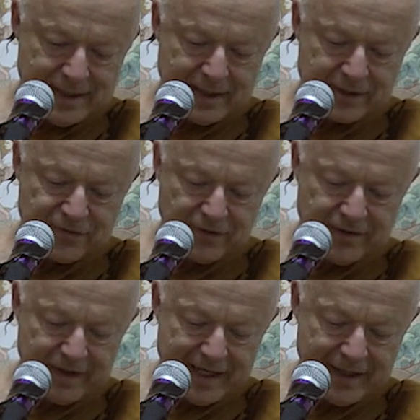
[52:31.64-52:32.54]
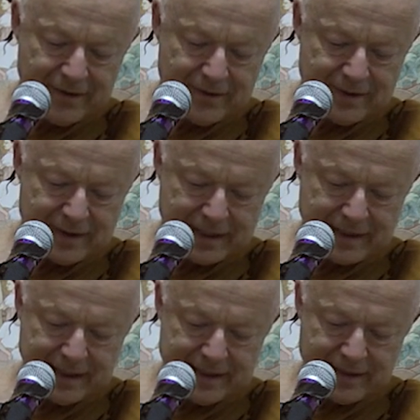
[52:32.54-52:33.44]
that is full of anger and
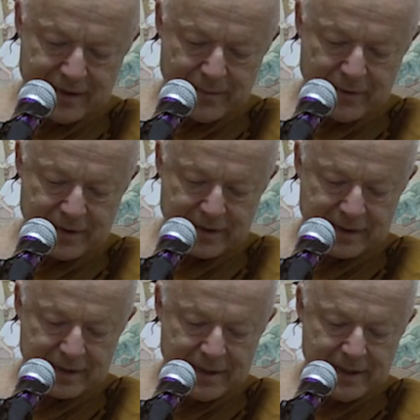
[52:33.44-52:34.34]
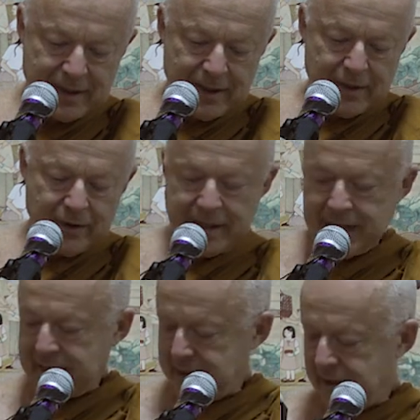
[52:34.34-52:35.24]
lay down our burden? Okay,
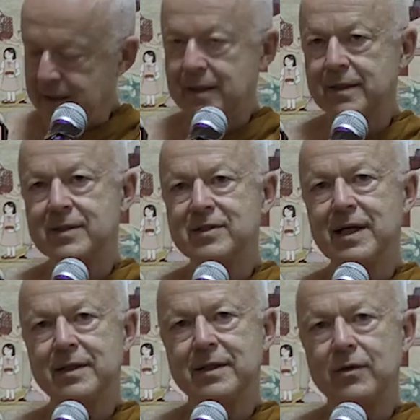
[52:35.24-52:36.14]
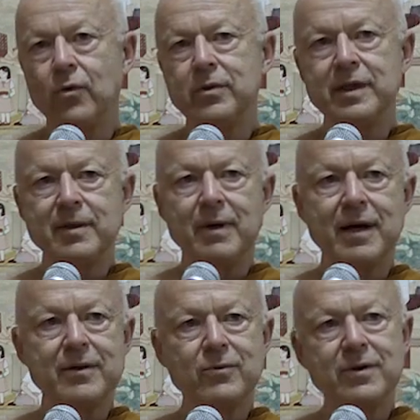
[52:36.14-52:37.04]
again, it's not the, only the
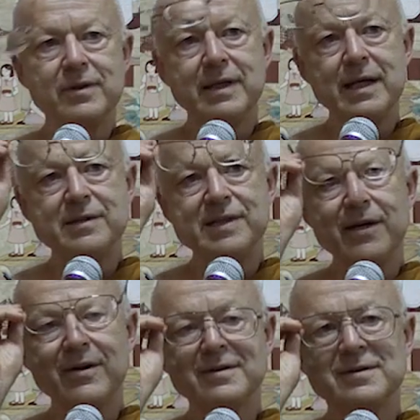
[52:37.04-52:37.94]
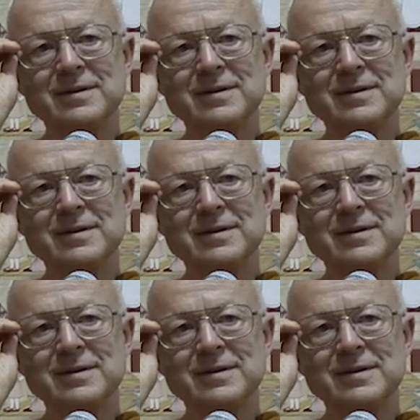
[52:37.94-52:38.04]
modern world that has anger.